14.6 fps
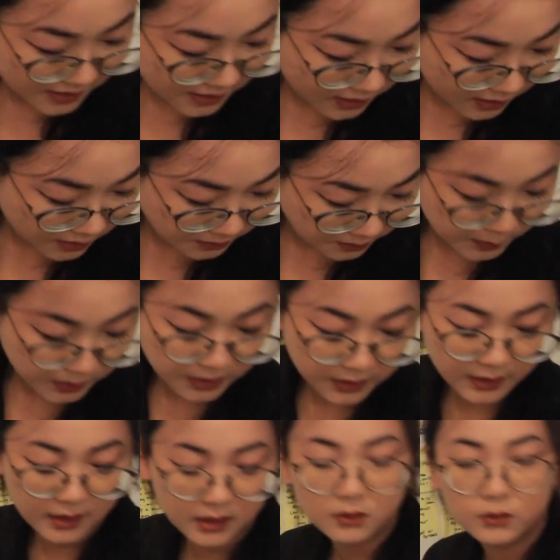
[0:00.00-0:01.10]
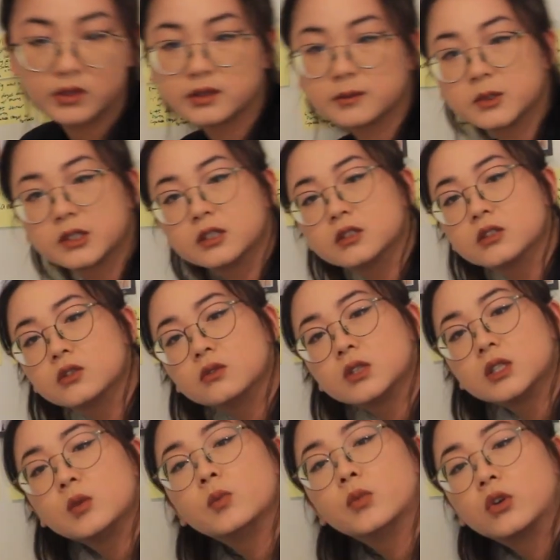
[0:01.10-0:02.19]
But anyways, I'm gonna do
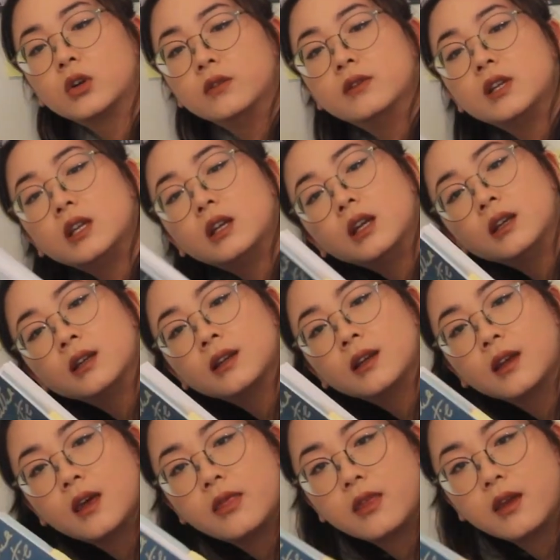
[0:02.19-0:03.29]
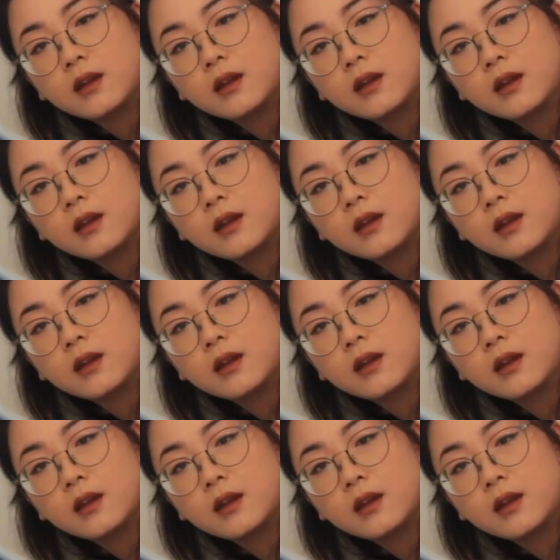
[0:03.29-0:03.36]
some more reading and